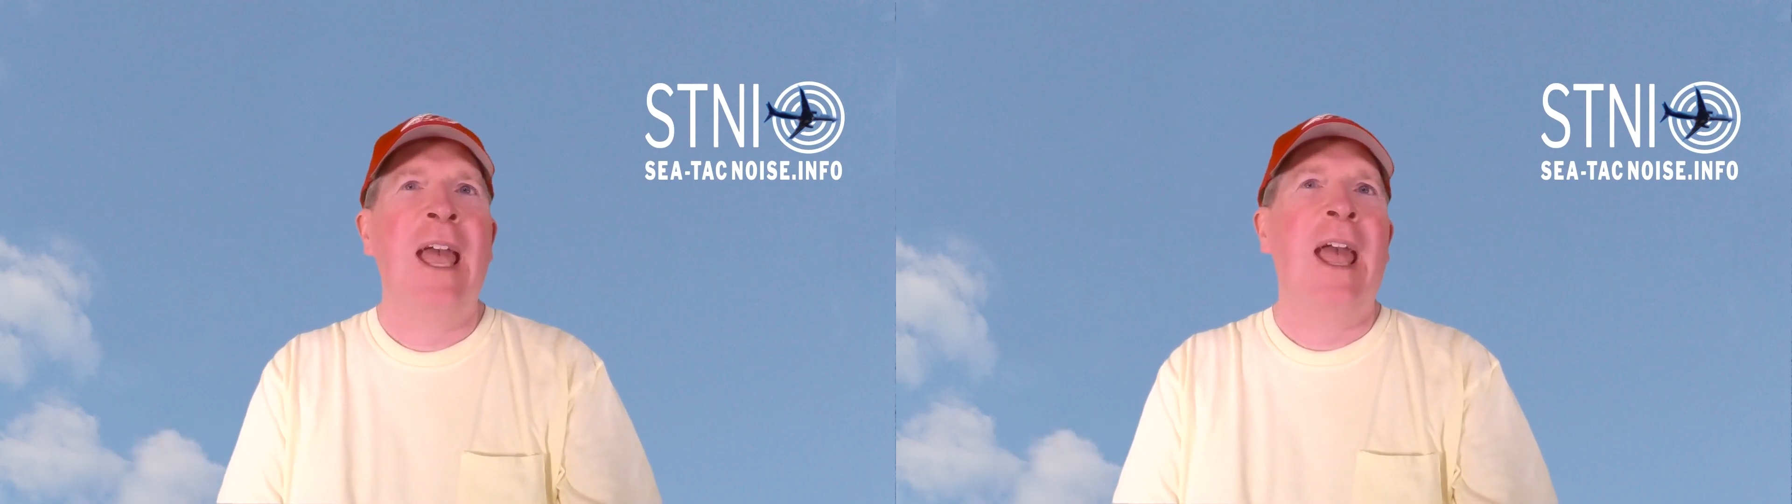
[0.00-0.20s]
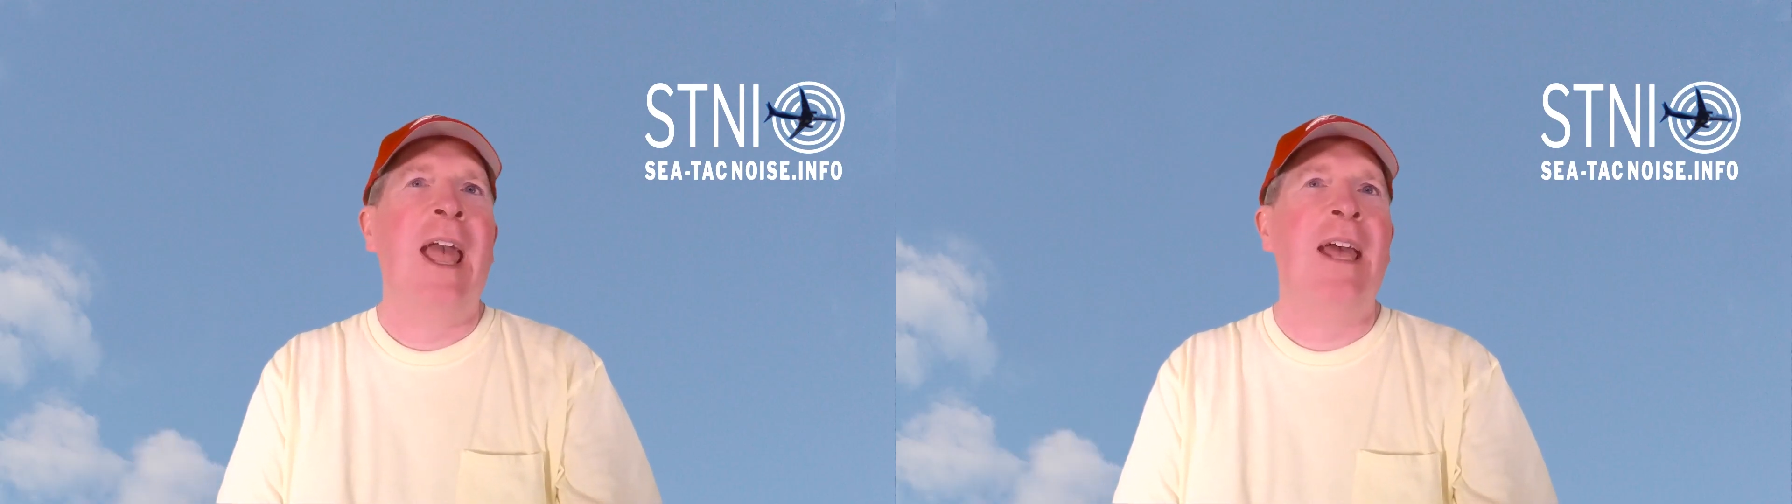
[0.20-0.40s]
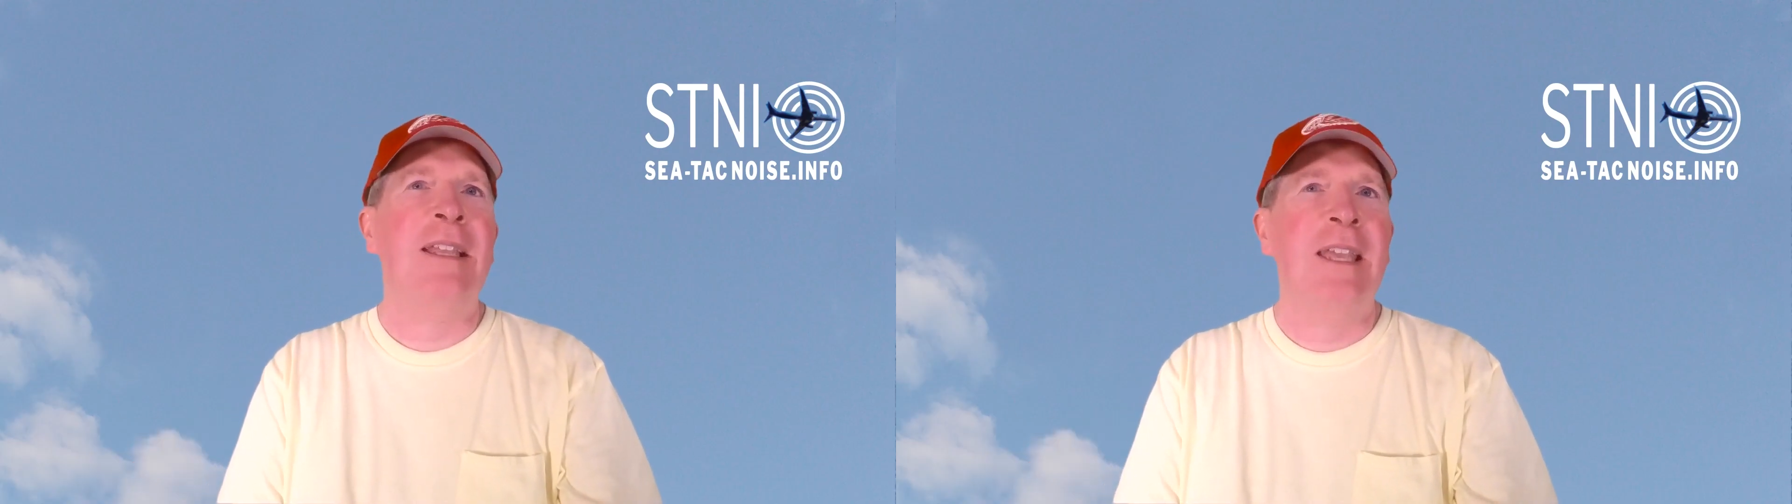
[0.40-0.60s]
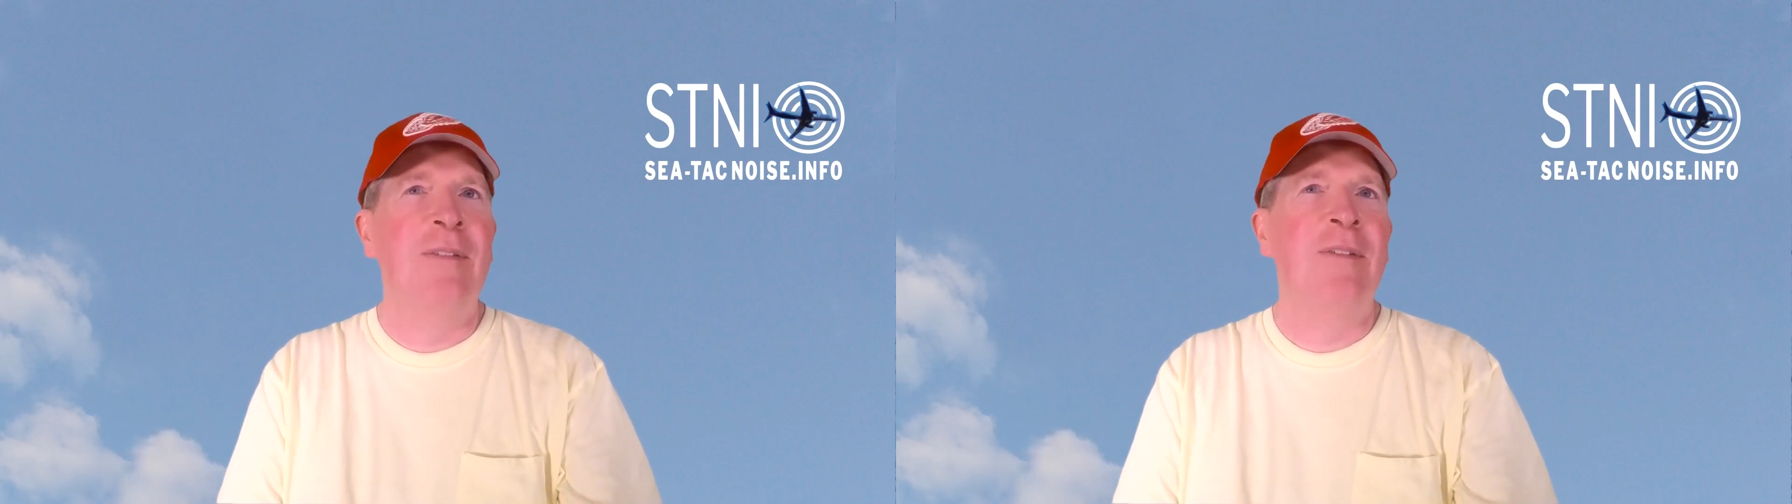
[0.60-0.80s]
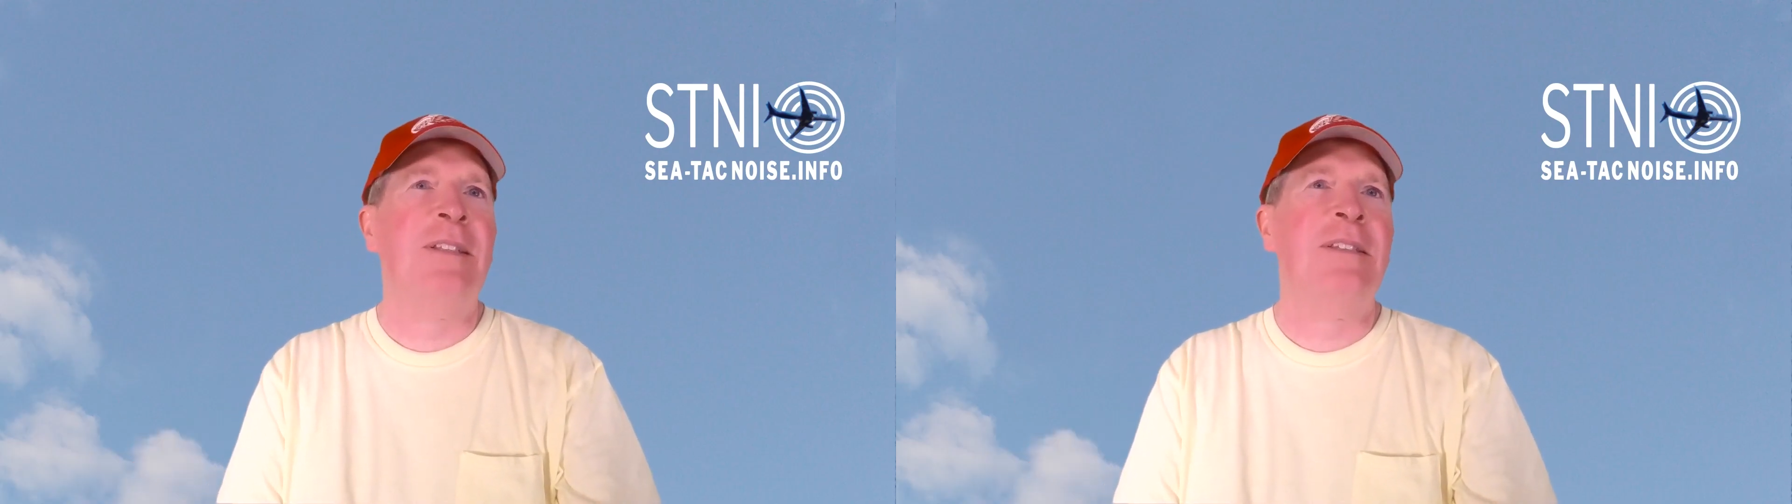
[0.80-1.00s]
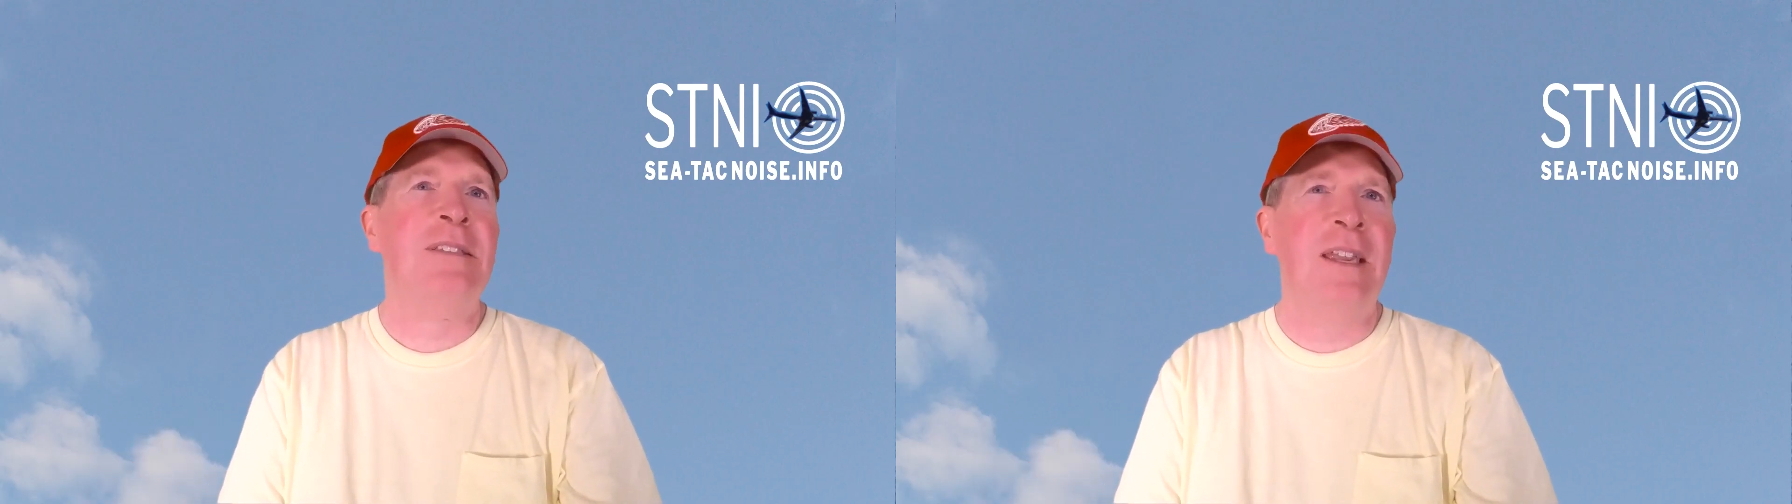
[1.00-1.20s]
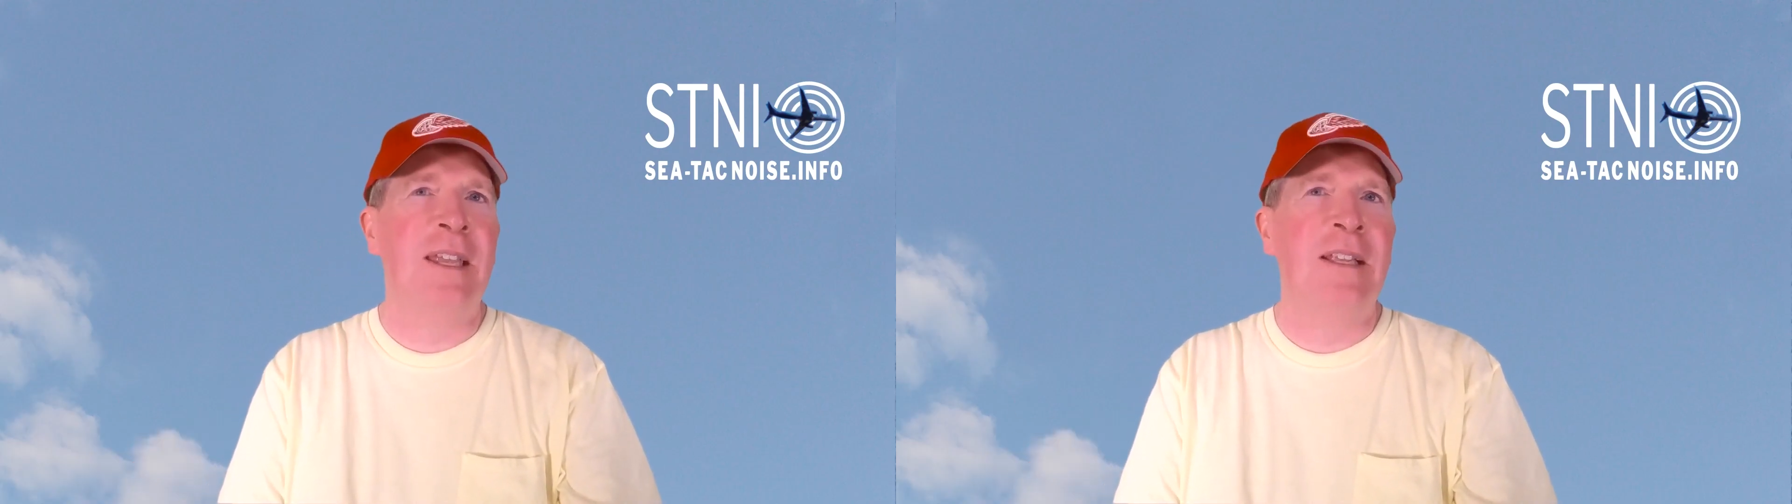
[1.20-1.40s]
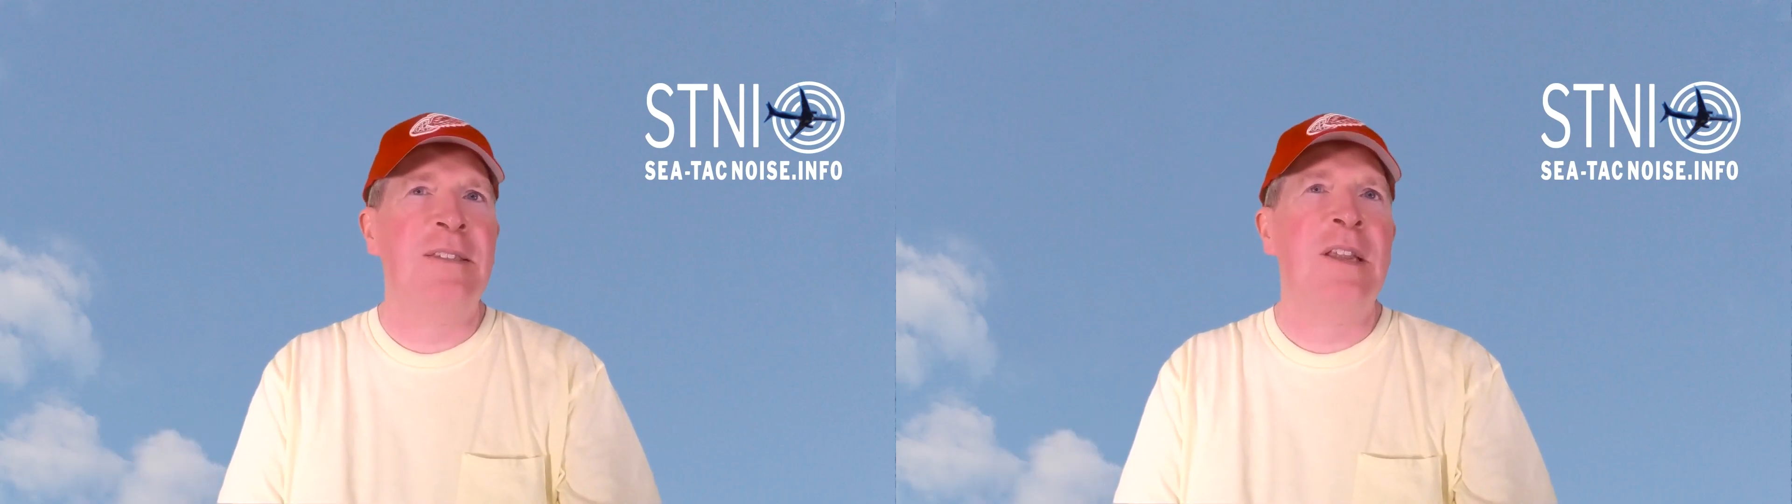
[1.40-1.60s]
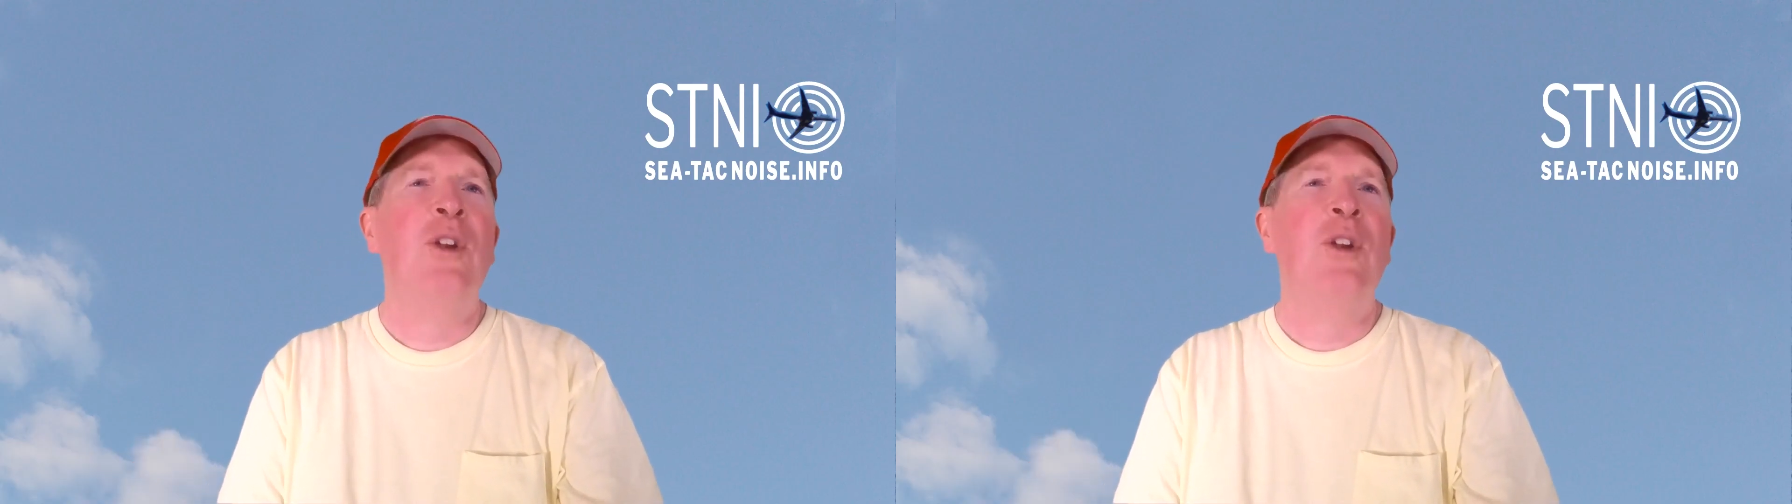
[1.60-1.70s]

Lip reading: and give it to cities